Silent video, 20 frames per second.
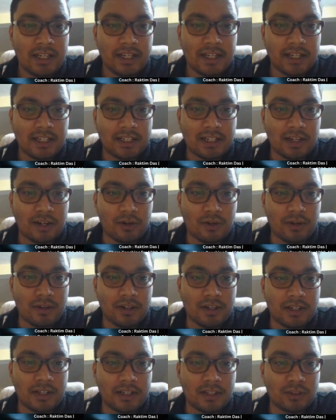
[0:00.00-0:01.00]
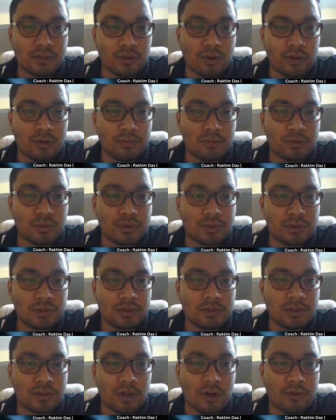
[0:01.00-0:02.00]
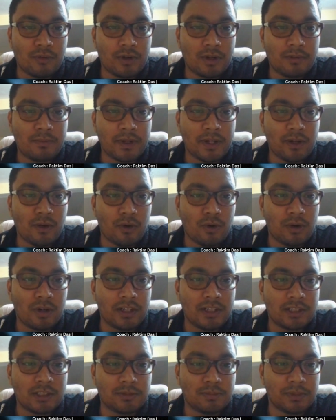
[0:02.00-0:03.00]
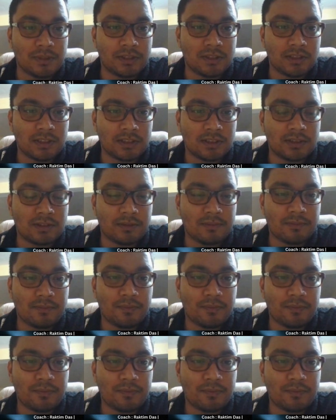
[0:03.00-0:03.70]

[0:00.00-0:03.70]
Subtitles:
It is almost covered by all its pieces.